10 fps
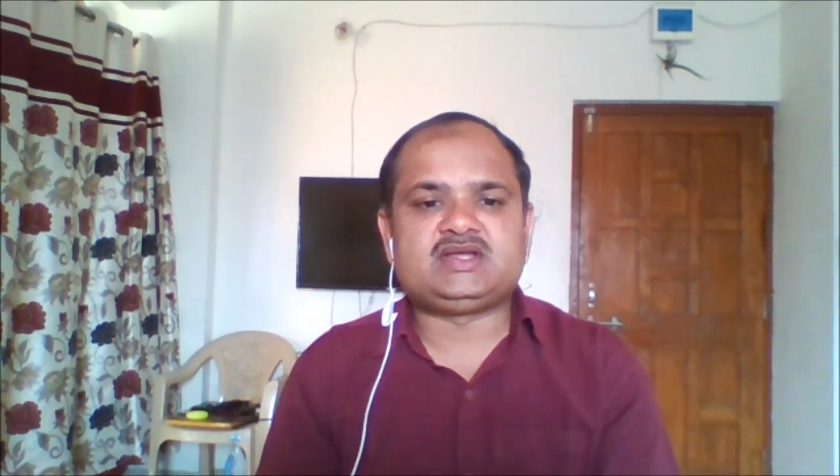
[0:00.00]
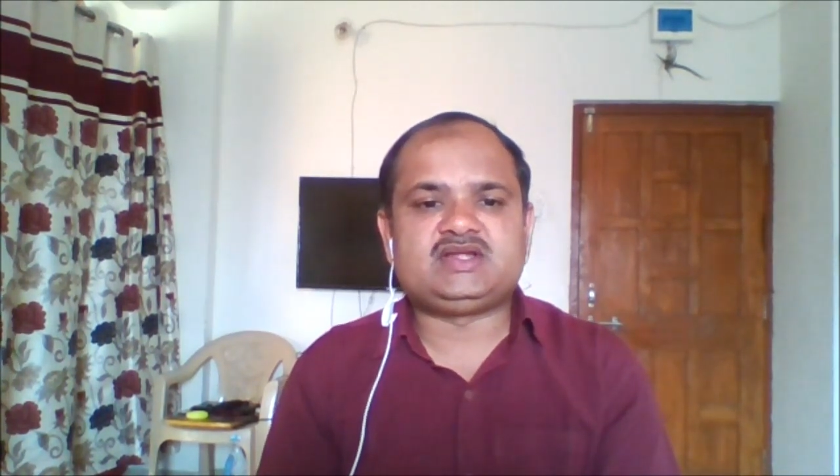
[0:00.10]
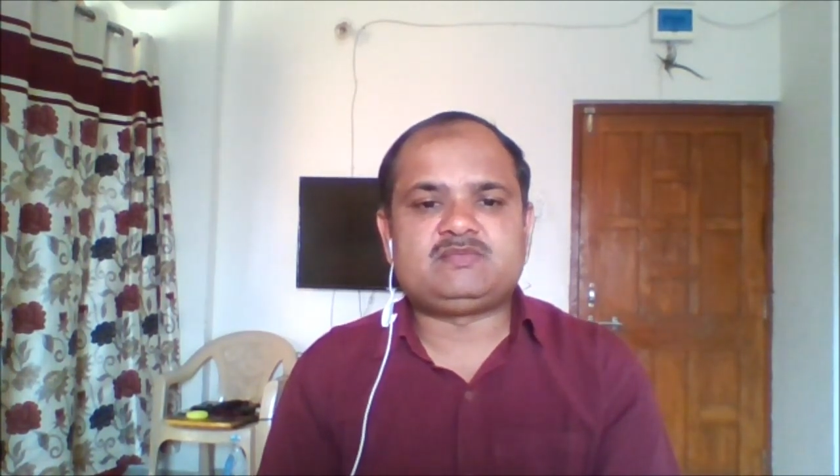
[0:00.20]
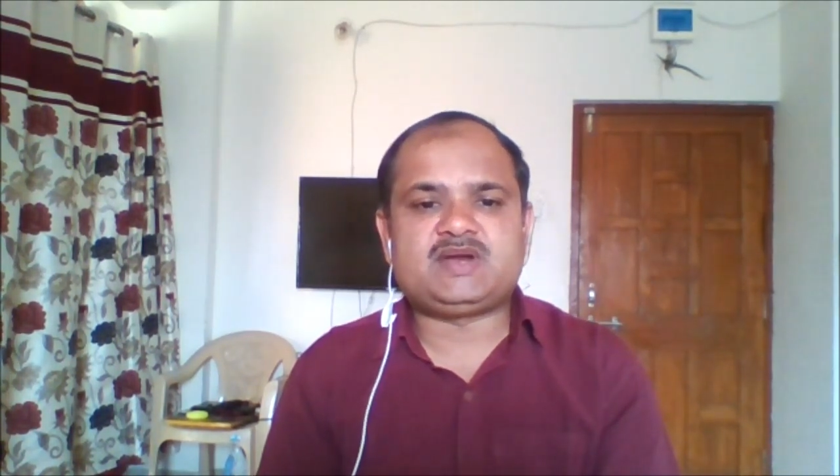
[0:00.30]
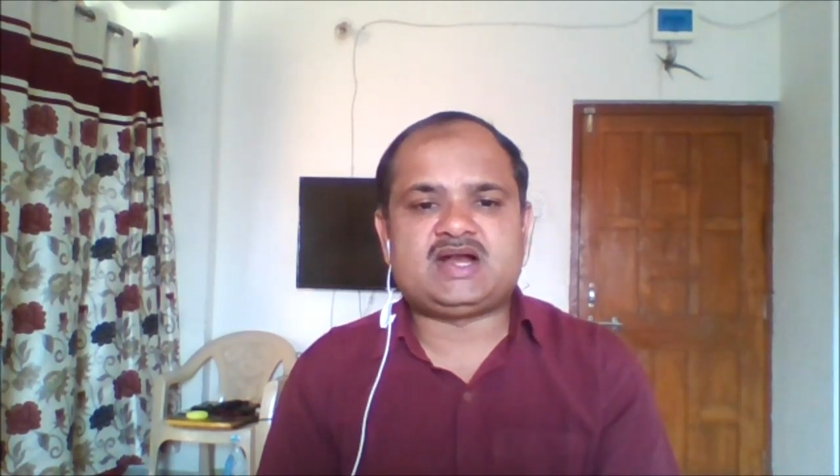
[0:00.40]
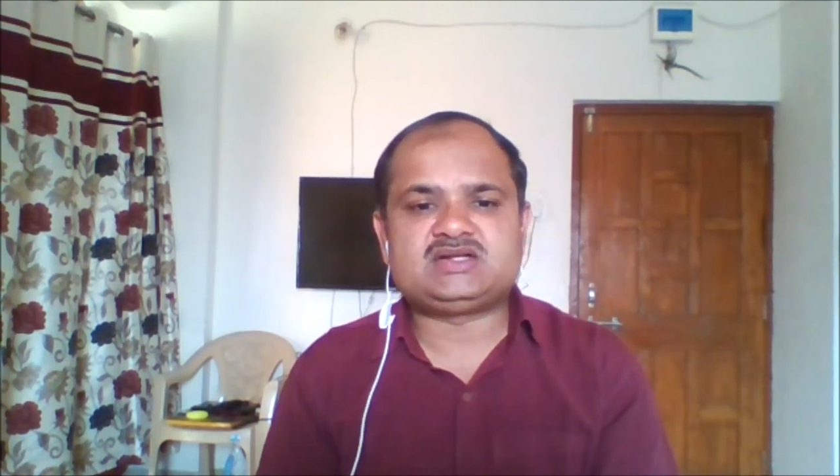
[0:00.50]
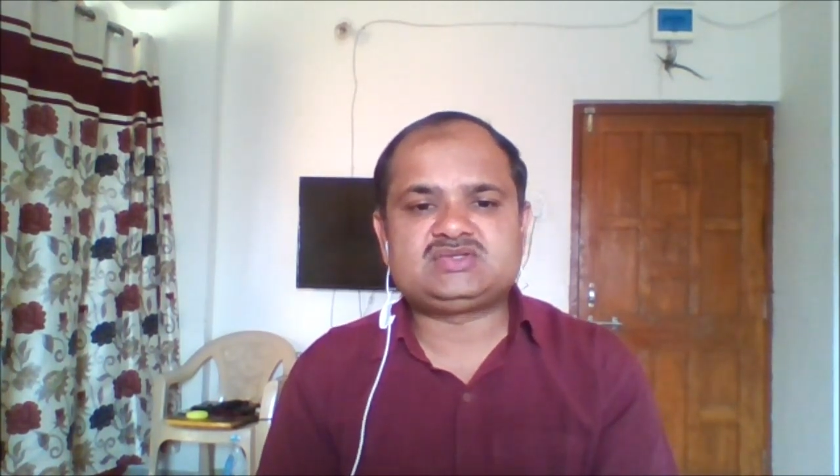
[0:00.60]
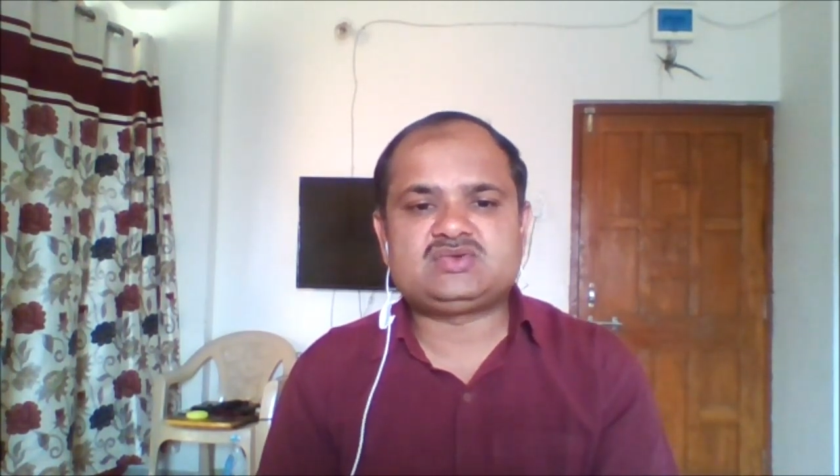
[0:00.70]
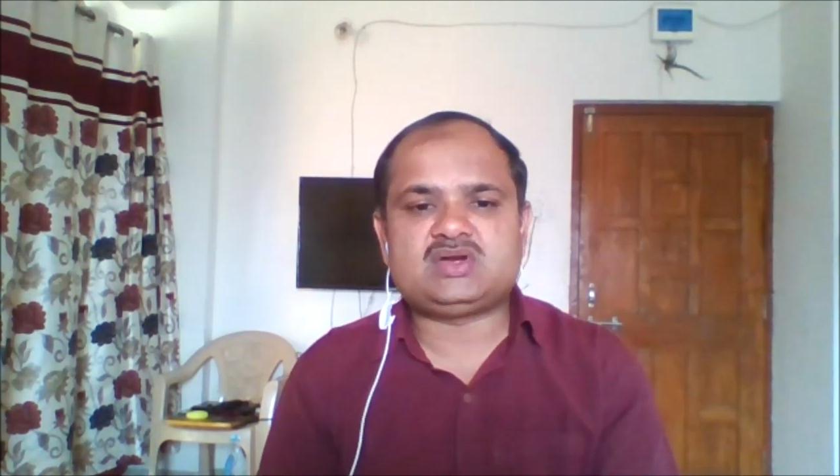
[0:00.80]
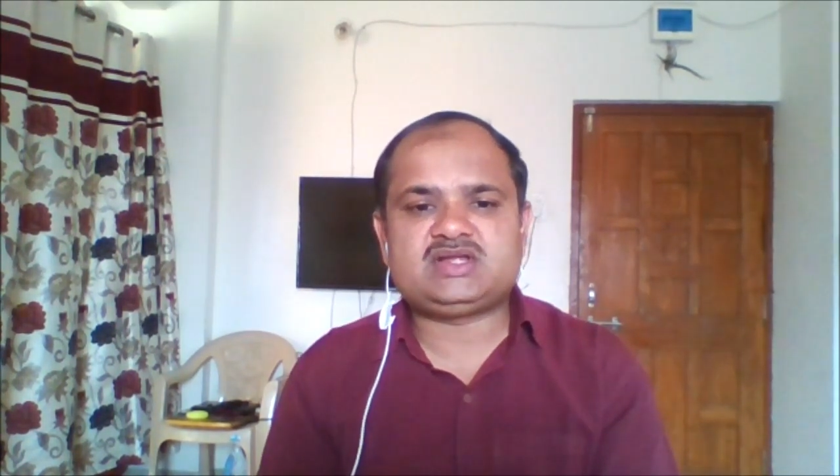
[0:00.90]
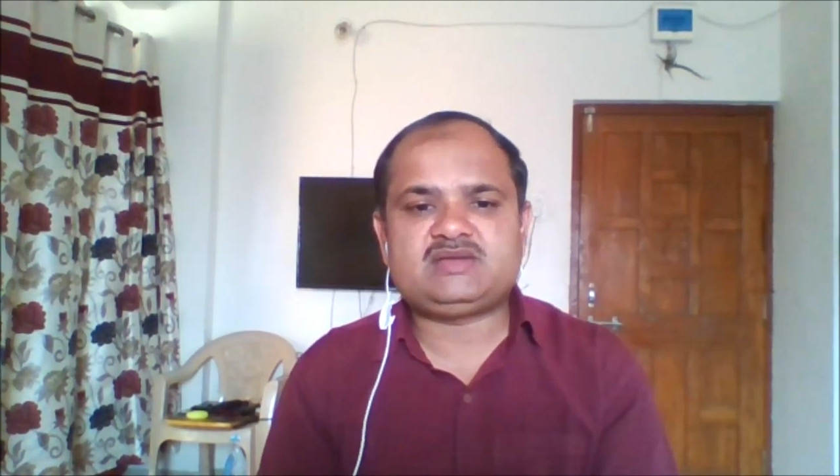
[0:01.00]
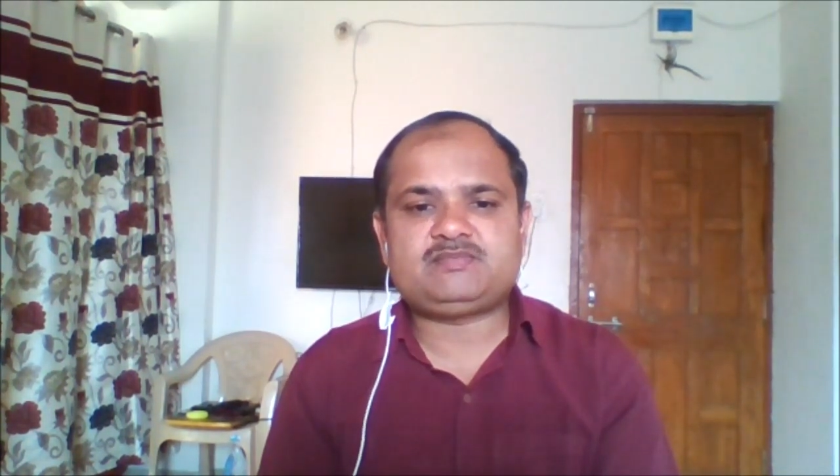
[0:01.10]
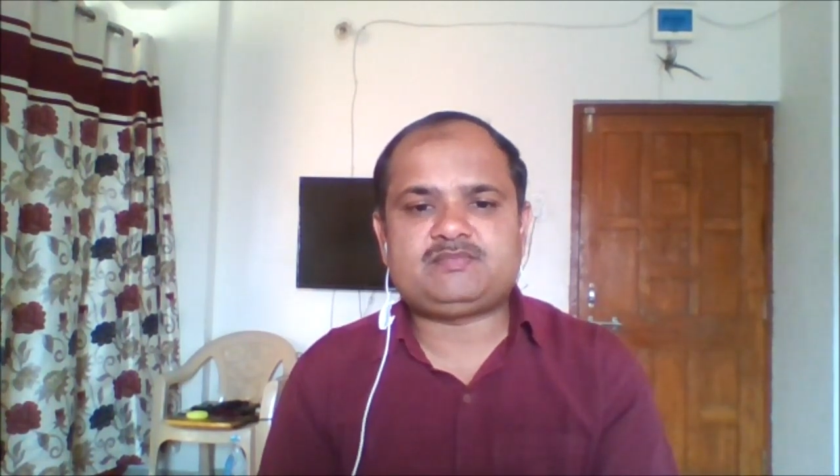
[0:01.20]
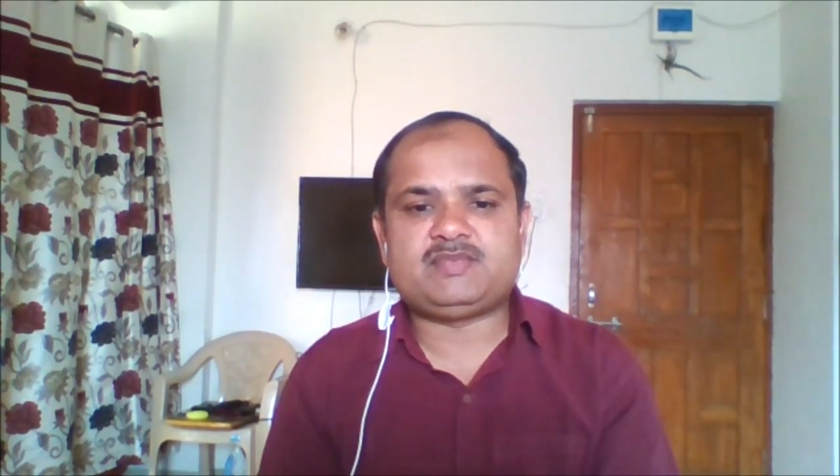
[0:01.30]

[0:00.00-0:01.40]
In plants, Golgi